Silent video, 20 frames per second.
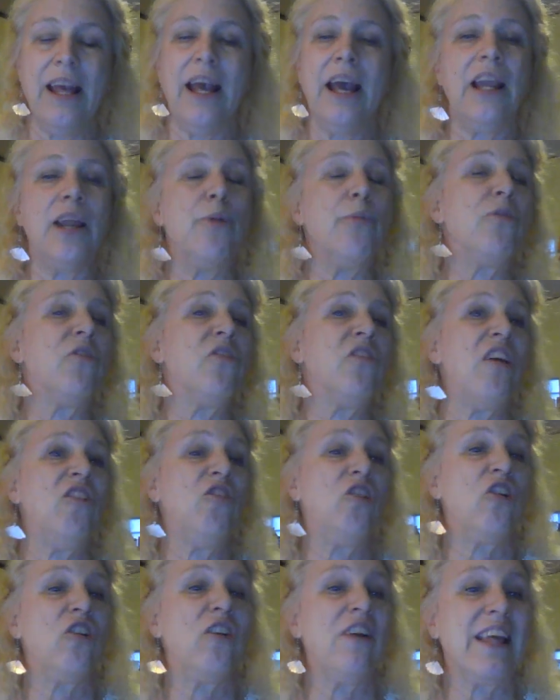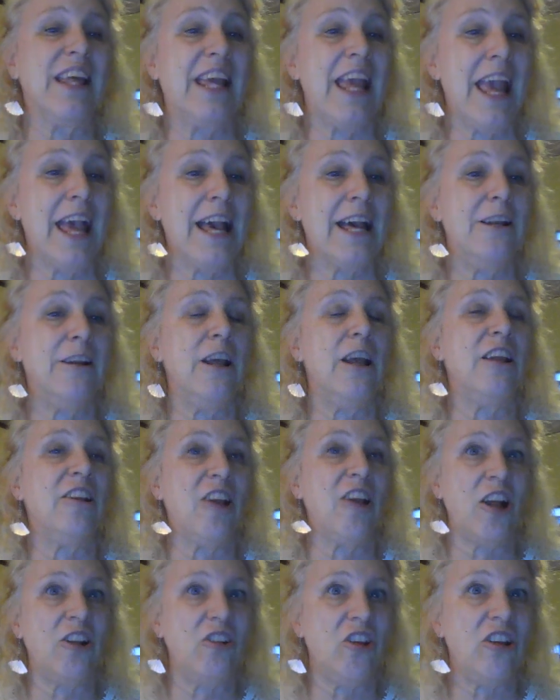And he was censured again in
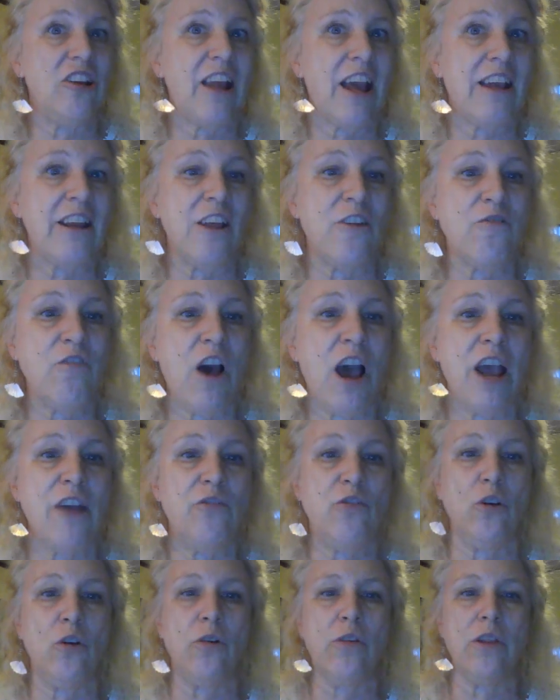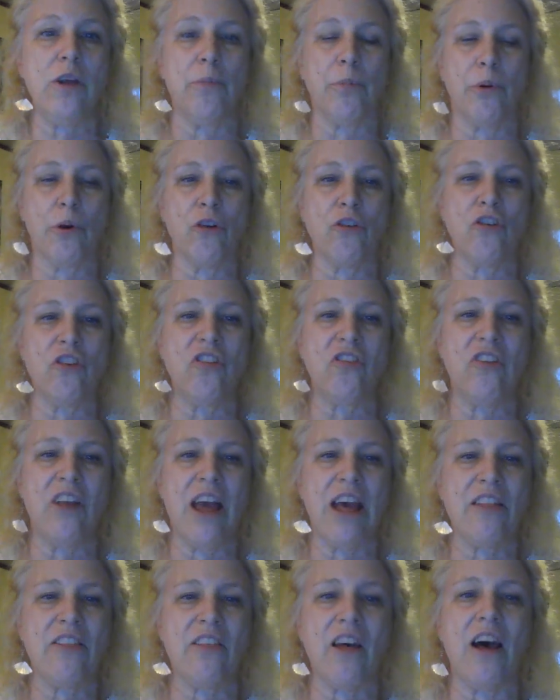1995 due to the abortion
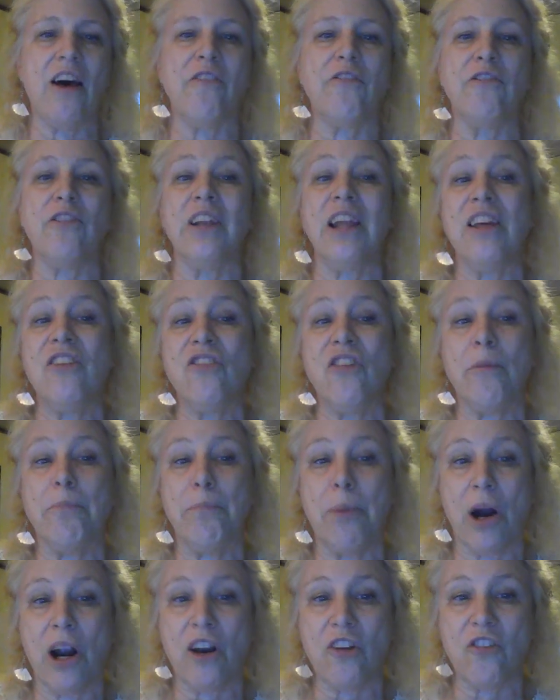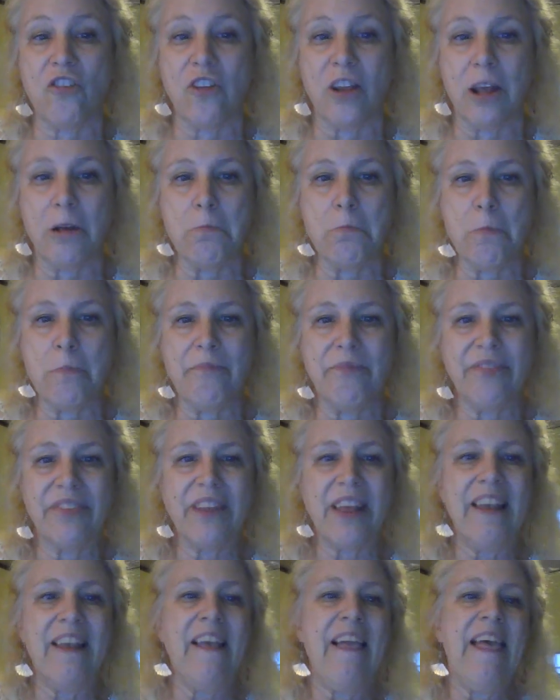death of Lisa Bardsley.
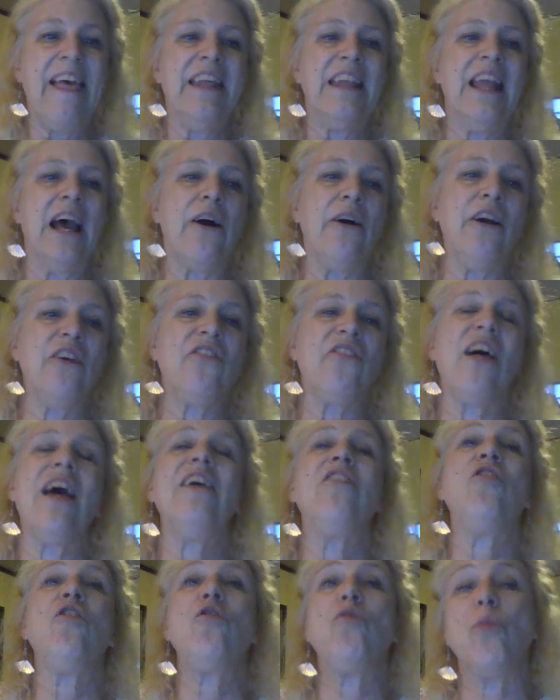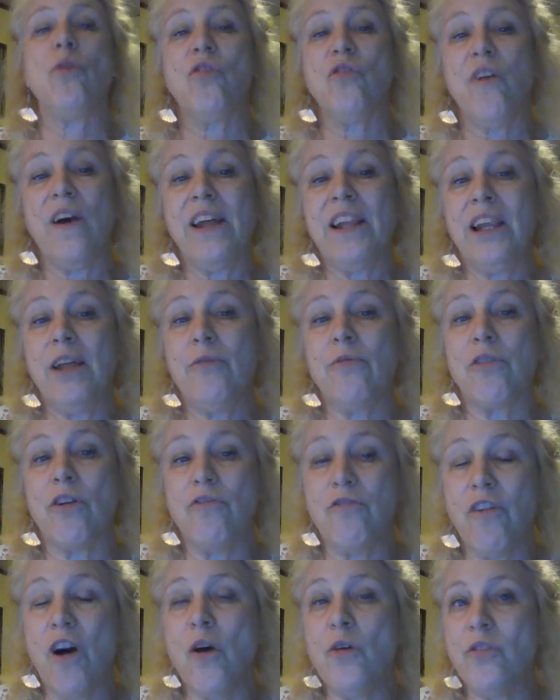Now, his license was finally
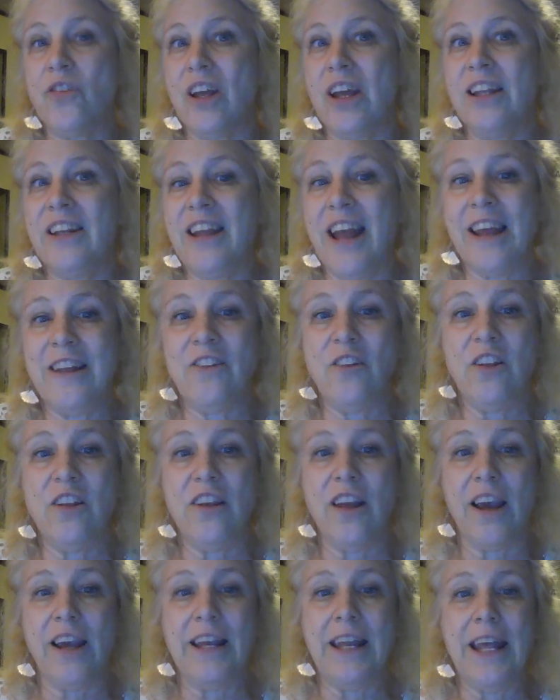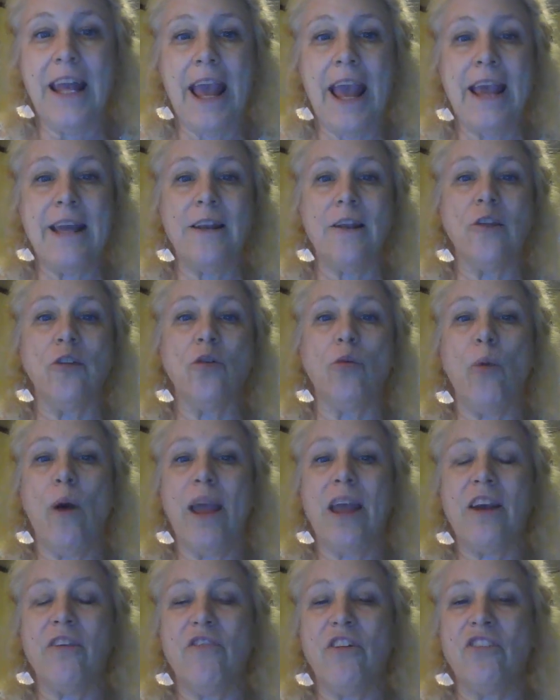revoked in 1998 in the
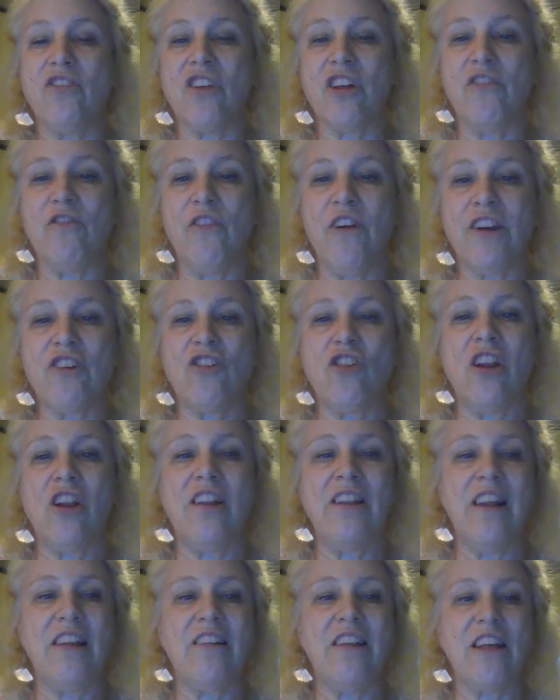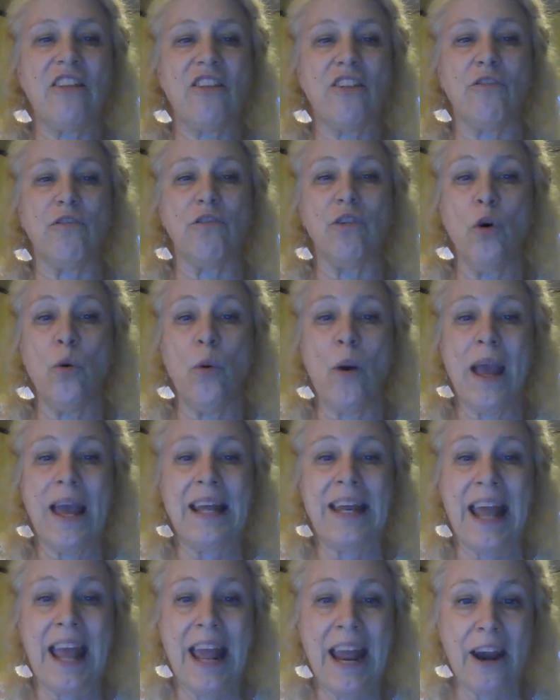wake of his conviction in the death of Lou
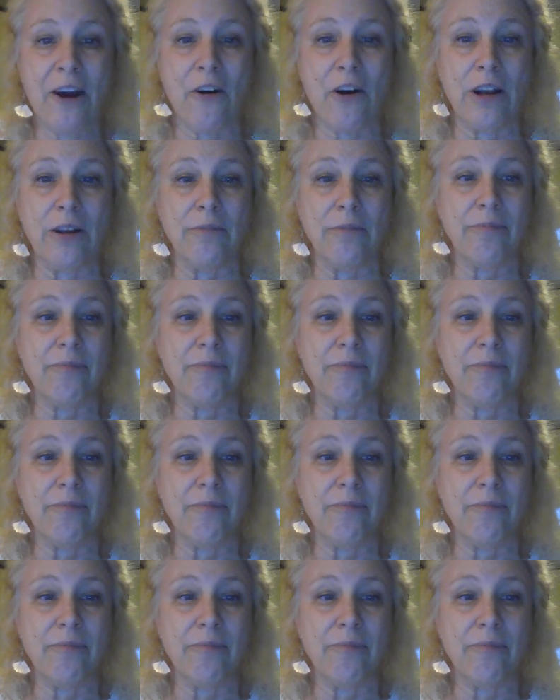Ann Heron.